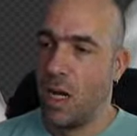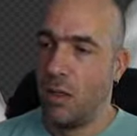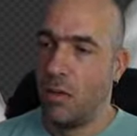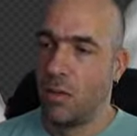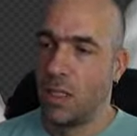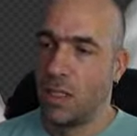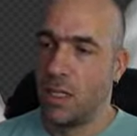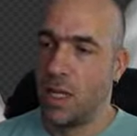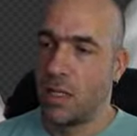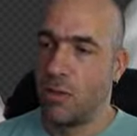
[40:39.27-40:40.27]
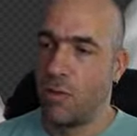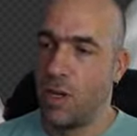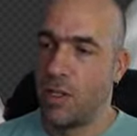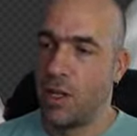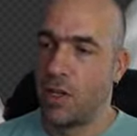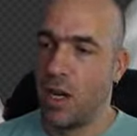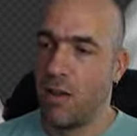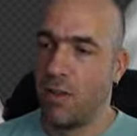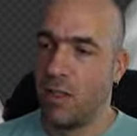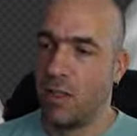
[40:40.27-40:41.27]
How long does it take to reach such a
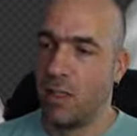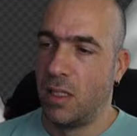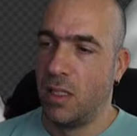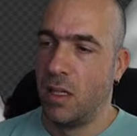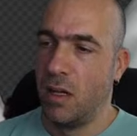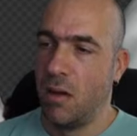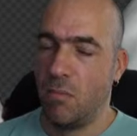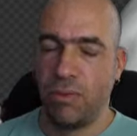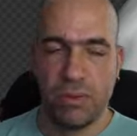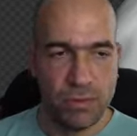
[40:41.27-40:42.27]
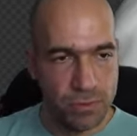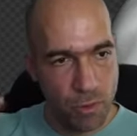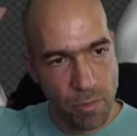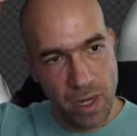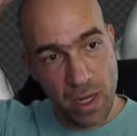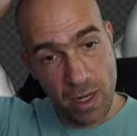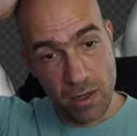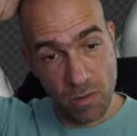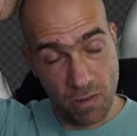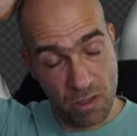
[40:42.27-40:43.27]
level? for me,
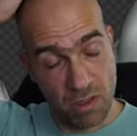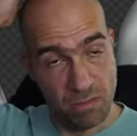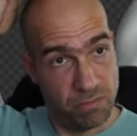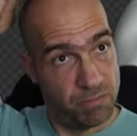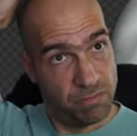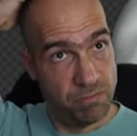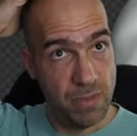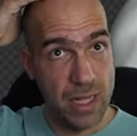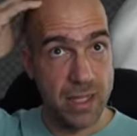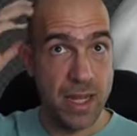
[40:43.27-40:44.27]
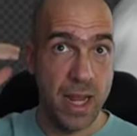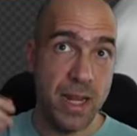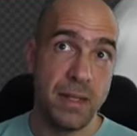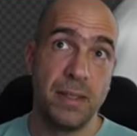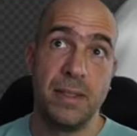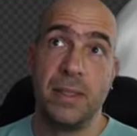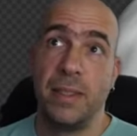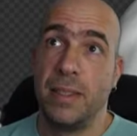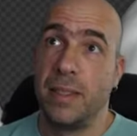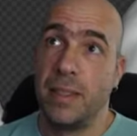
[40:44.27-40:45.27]
it took, let's say,
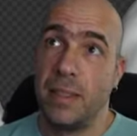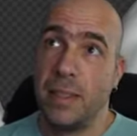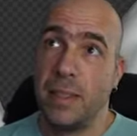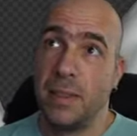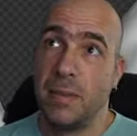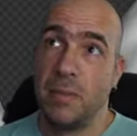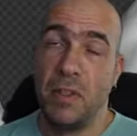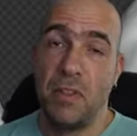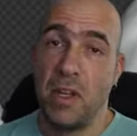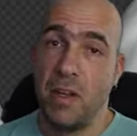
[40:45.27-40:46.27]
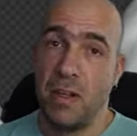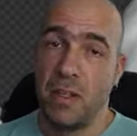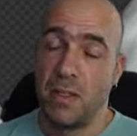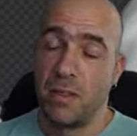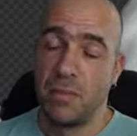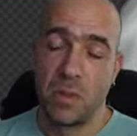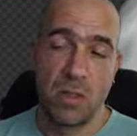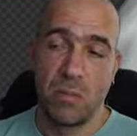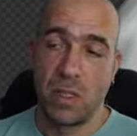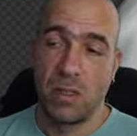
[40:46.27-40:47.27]
15 years or
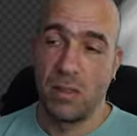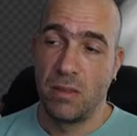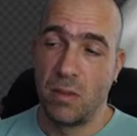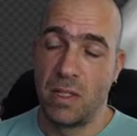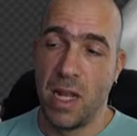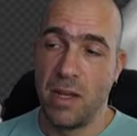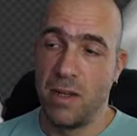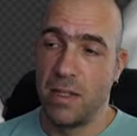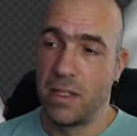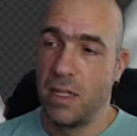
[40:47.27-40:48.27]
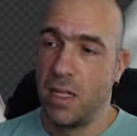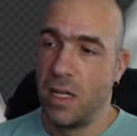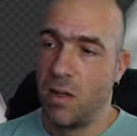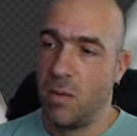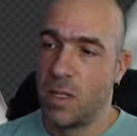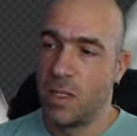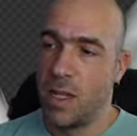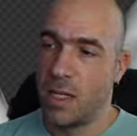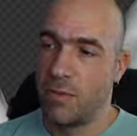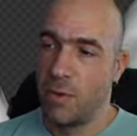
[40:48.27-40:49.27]
something, or 10 years. What's
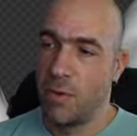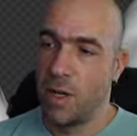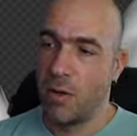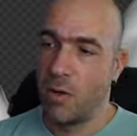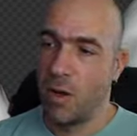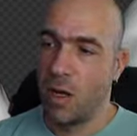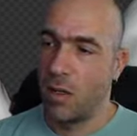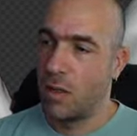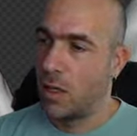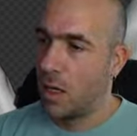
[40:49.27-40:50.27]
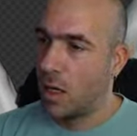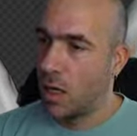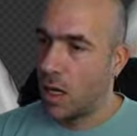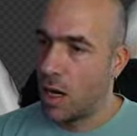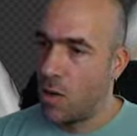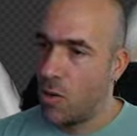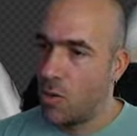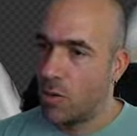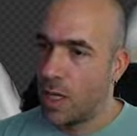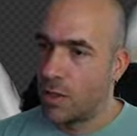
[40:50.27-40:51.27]
next for you, Nico? Uh,
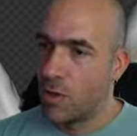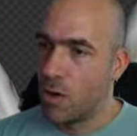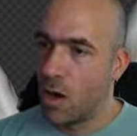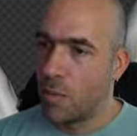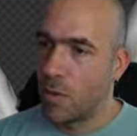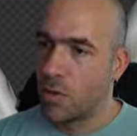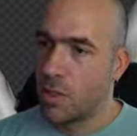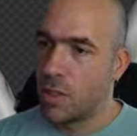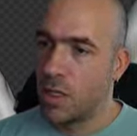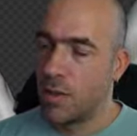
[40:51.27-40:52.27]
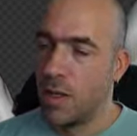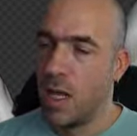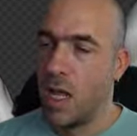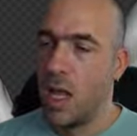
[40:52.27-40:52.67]
how that your ARM course is done?